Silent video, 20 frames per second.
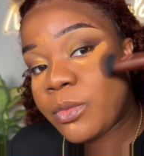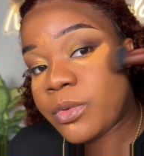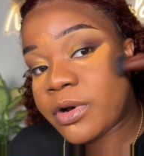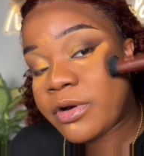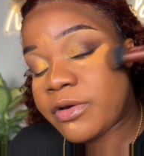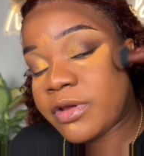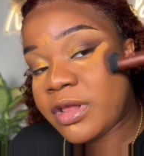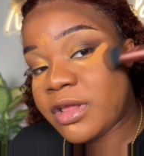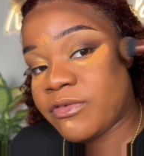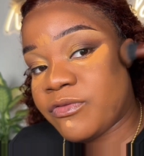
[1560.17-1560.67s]

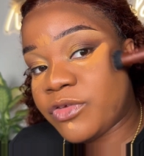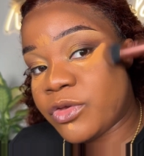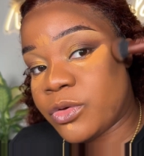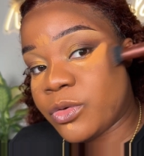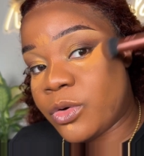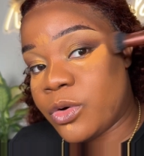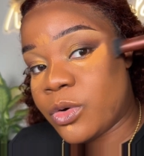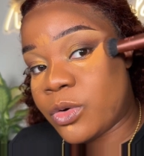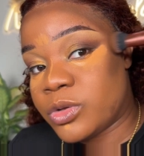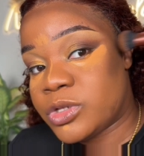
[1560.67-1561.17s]
worry if you
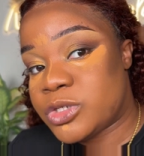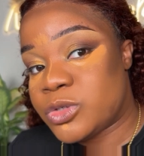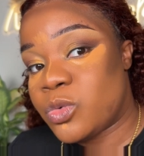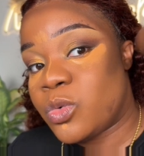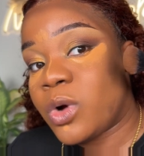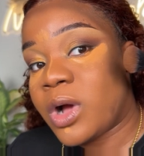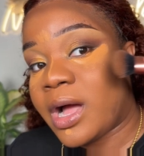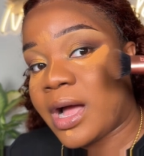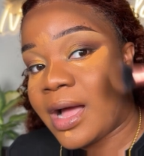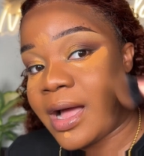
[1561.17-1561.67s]
go
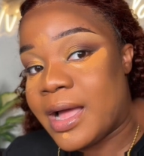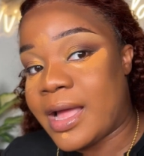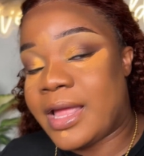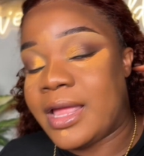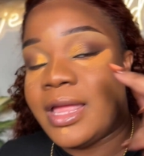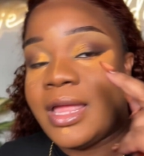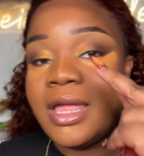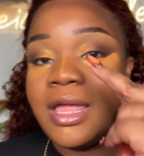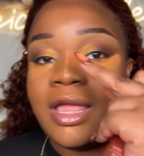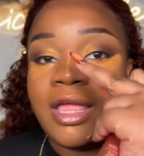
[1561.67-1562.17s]
too
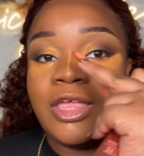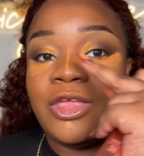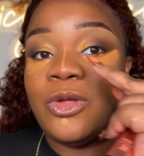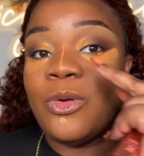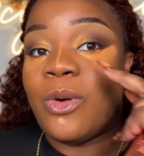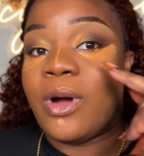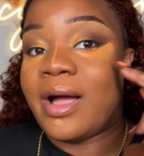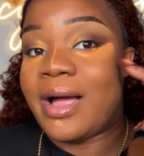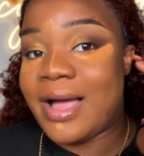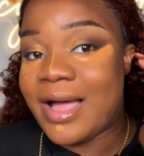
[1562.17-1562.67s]
high,
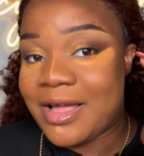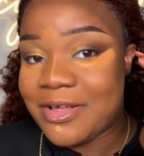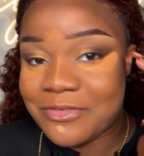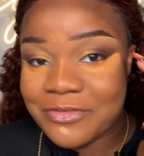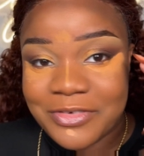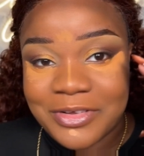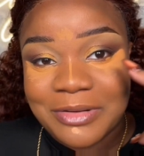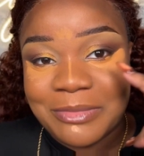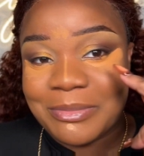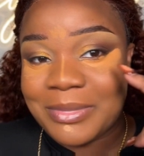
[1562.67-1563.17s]
you
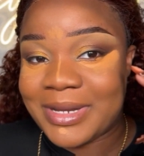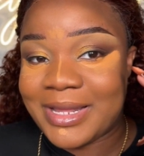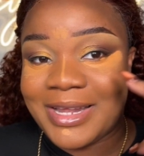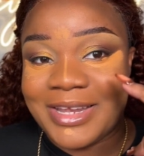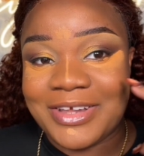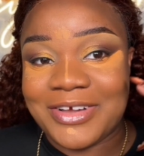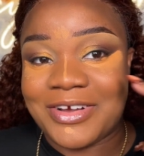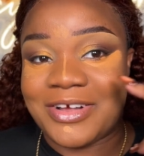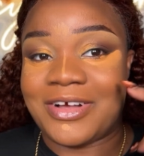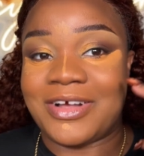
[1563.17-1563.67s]
haven't
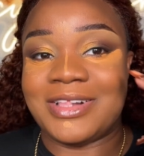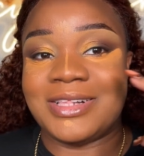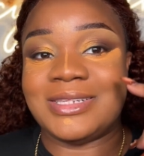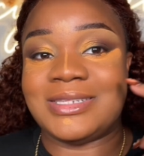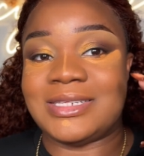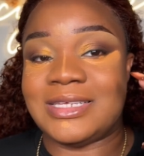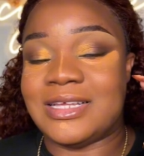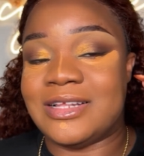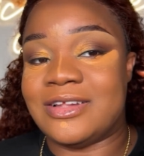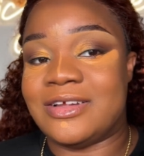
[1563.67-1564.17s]
blended your
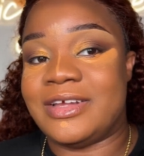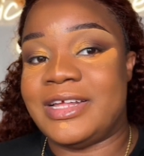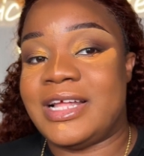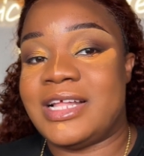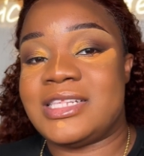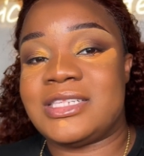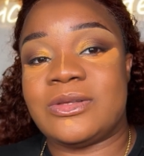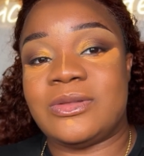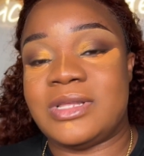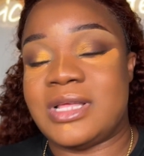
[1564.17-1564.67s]
concealer
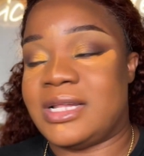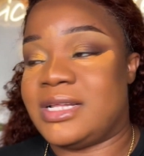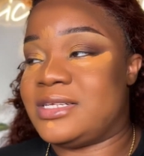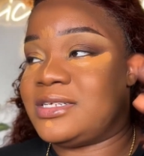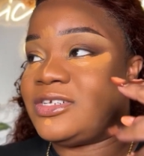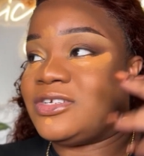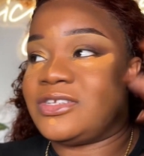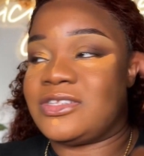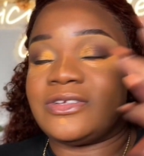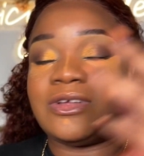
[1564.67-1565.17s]
yet. So that is
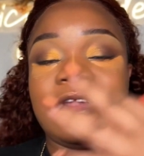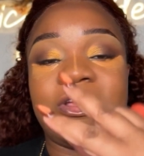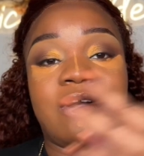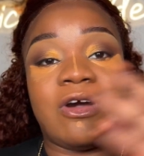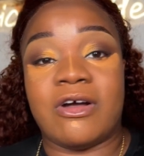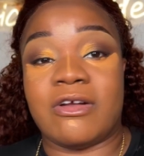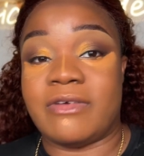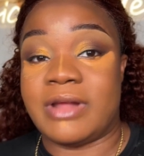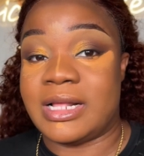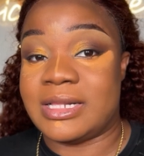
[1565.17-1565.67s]
just going to
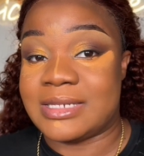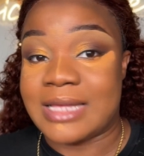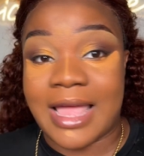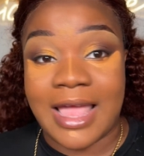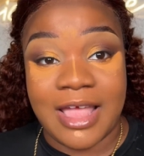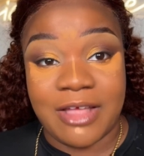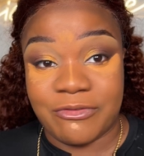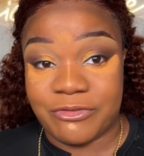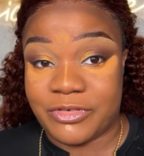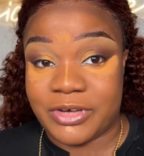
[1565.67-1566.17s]
correct
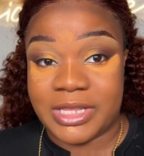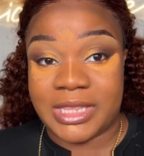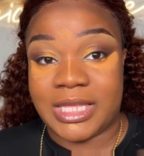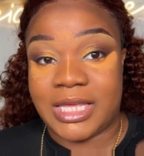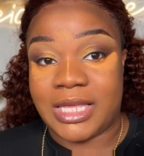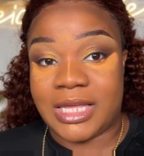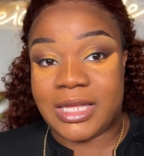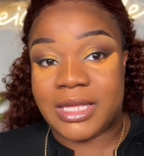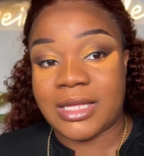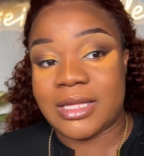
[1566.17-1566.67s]

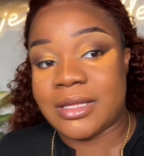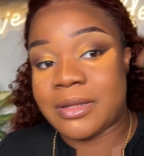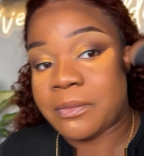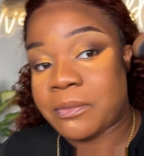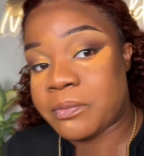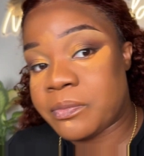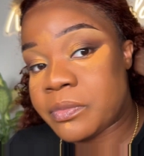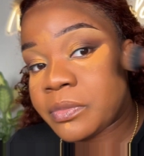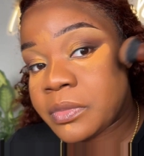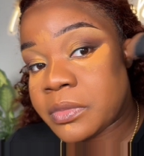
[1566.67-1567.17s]
everything.
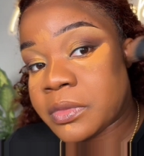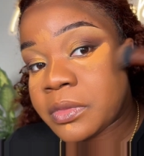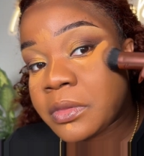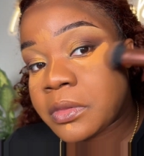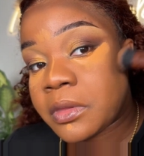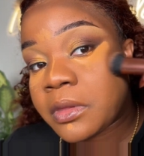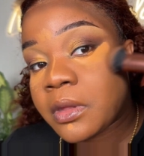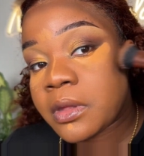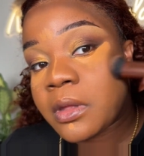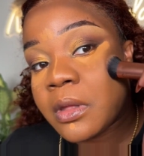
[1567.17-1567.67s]

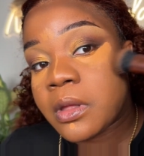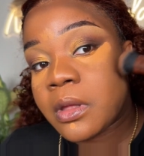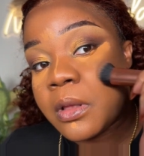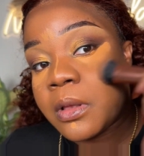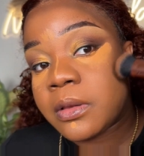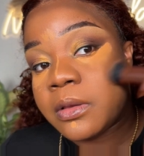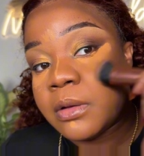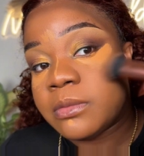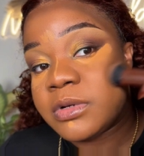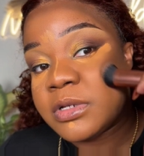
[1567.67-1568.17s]

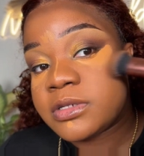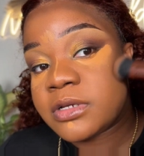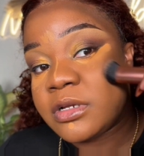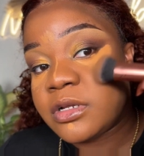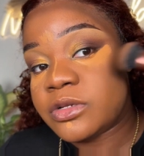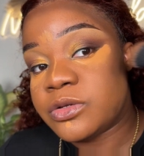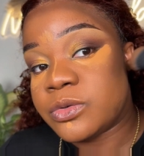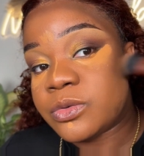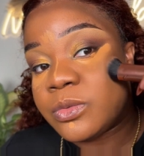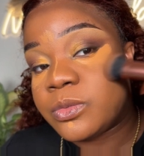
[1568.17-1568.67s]
So I'm just going
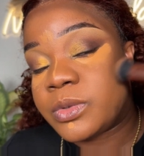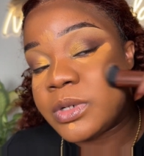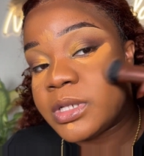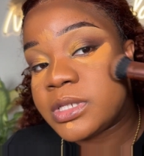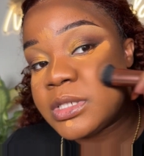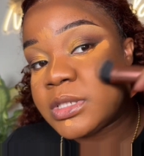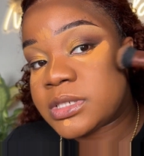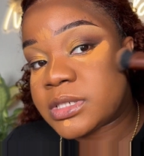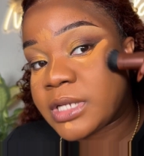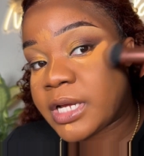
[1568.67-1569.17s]
to do
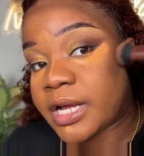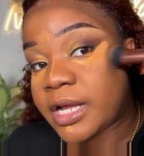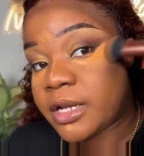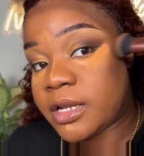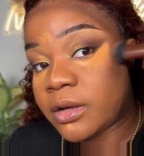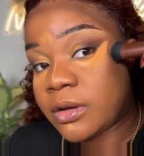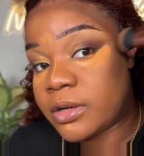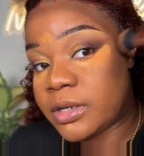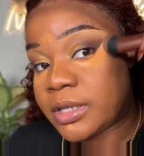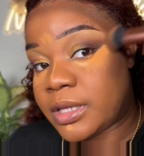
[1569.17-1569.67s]
one side
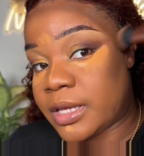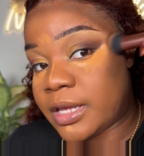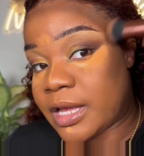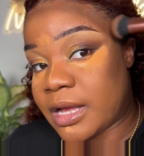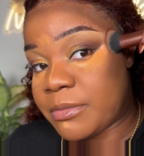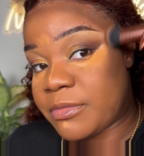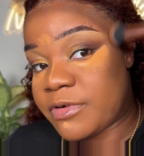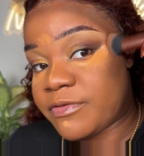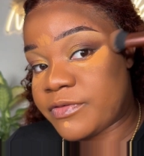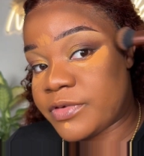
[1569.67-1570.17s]
on
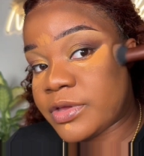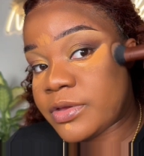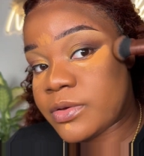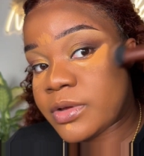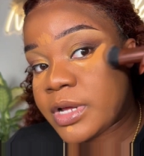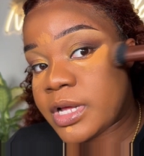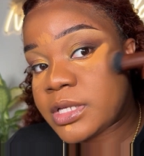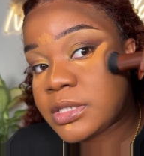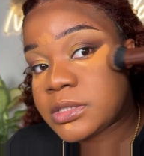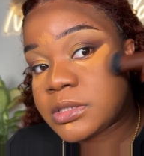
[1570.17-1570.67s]
camera for you
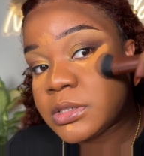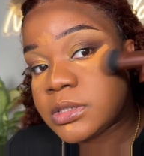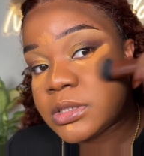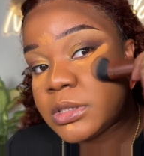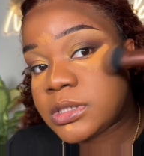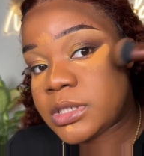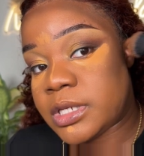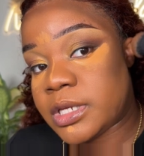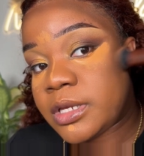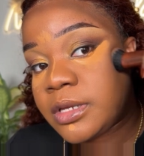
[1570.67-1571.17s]
guys to
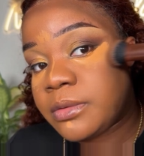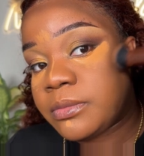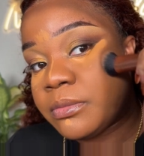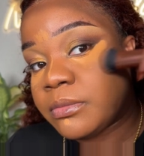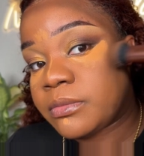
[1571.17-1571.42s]
see.